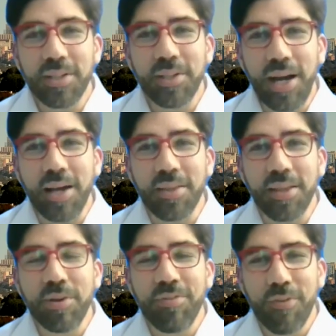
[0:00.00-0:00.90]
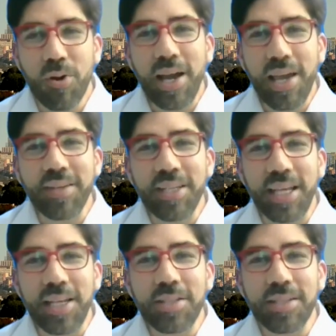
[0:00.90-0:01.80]
I think before I even get
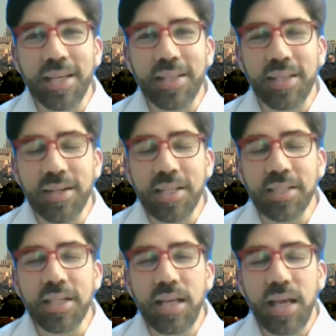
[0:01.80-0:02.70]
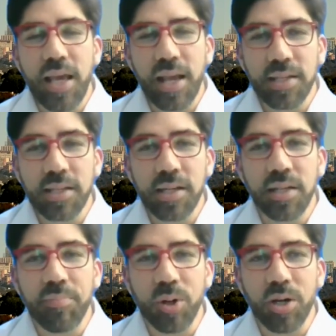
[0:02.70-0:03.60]
into that, there is an
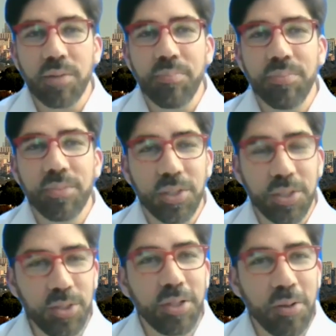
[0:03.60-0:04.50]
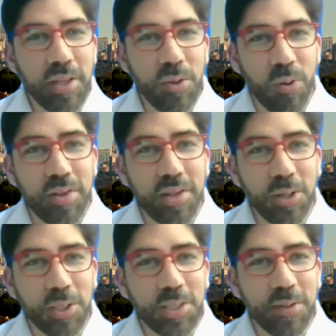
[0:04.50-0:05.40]
excellent book. You know the author,
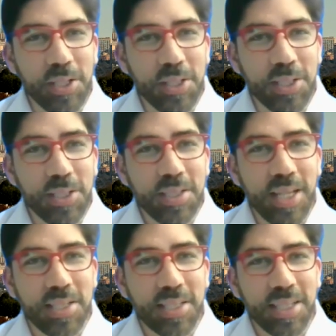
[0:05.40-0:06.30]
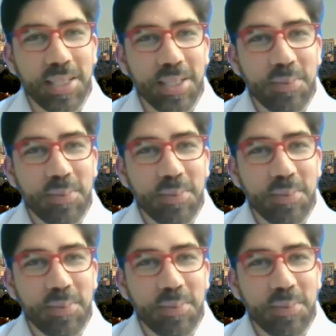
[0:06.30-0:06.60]
Dr. Richard Susskind.